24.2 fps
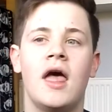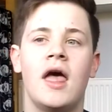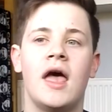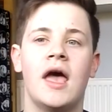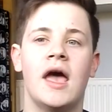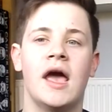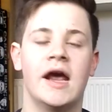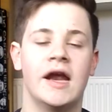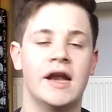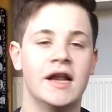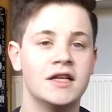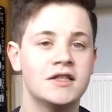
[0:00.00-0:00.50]

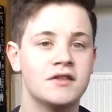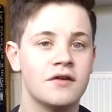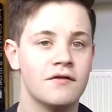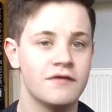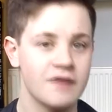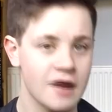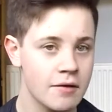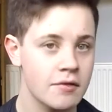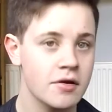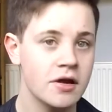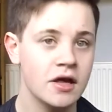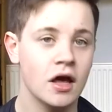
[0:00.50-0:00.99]
It is a
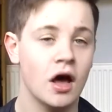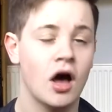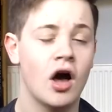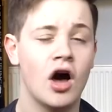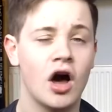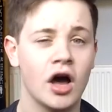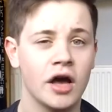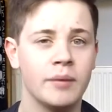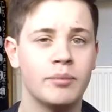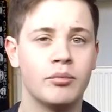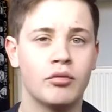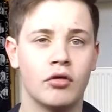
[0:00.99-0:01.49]
very
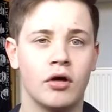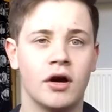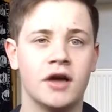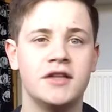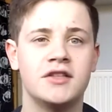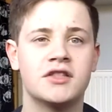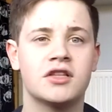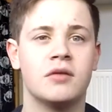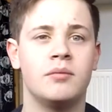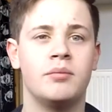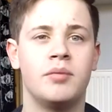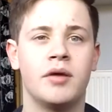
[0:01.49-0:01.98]
high price
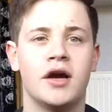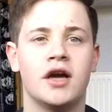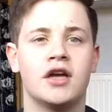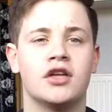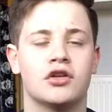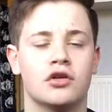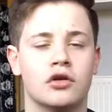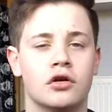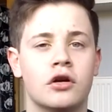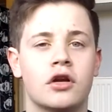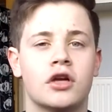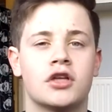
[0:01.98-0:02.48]
compared to
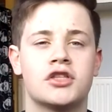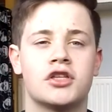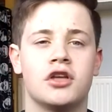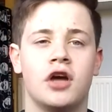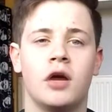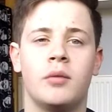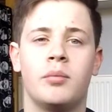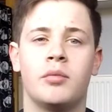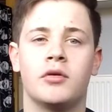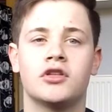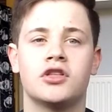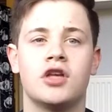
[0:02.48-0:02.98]
other
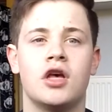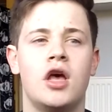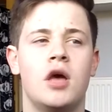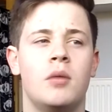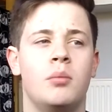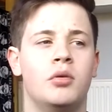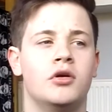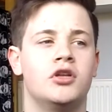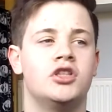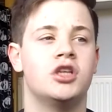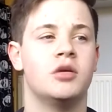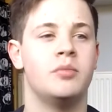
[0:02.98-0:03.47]
snipers,
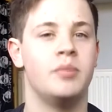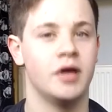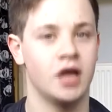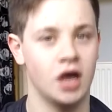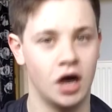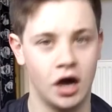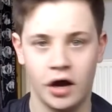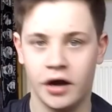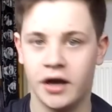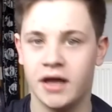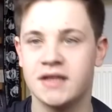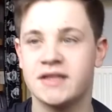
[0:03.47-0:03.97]
but to be
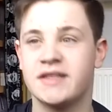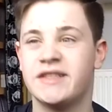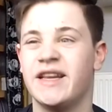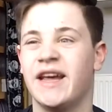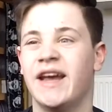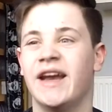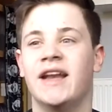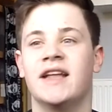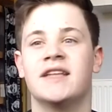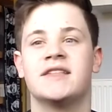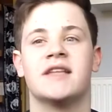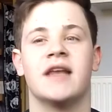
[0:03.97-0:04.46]
honest,
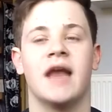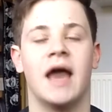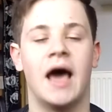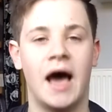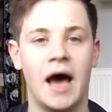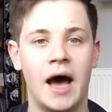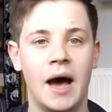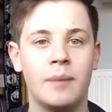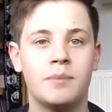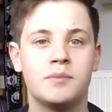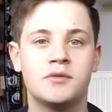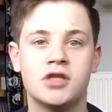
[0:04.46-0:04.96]
it is an
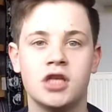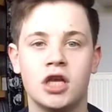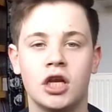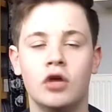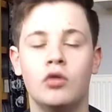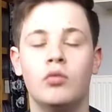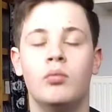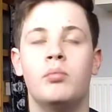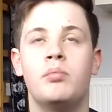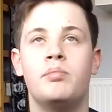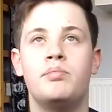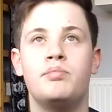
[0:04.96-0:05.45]

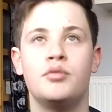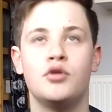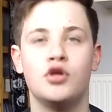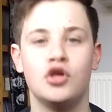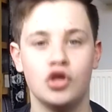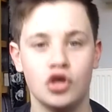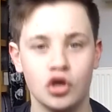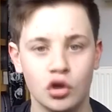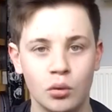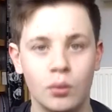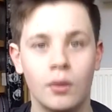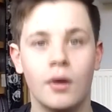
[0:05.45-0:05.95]
absolute
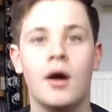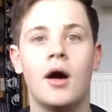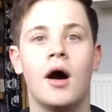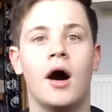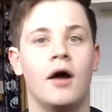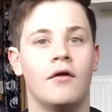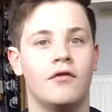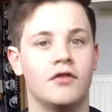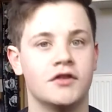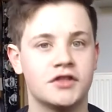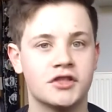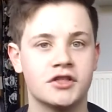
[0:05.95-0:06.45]
beaut
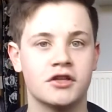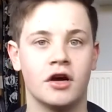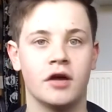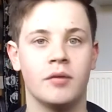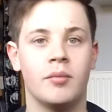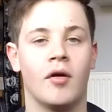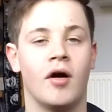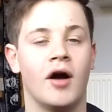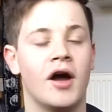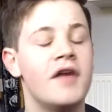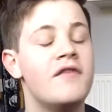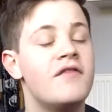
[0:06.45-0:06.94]
of a sniper.
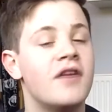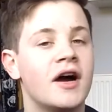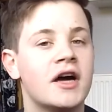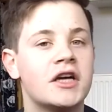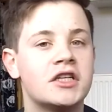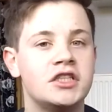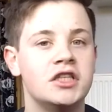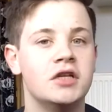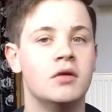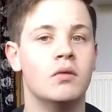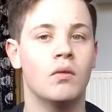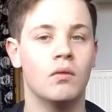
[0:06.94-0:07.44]
I've
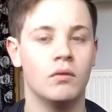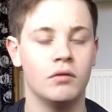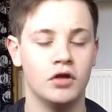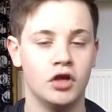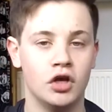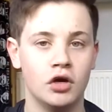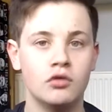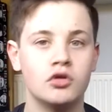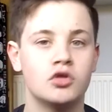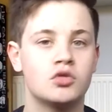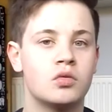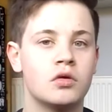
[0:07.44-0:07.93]
actually
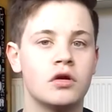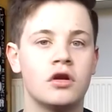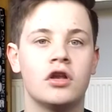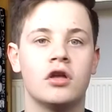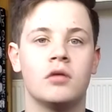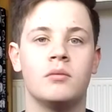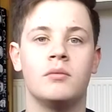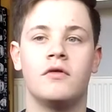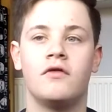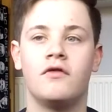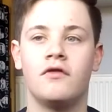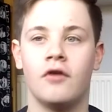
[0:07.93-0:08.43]
used one of them
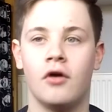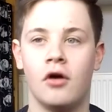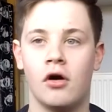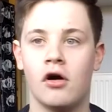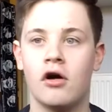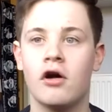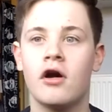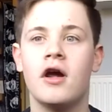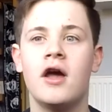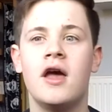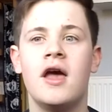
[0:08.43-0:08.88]
before,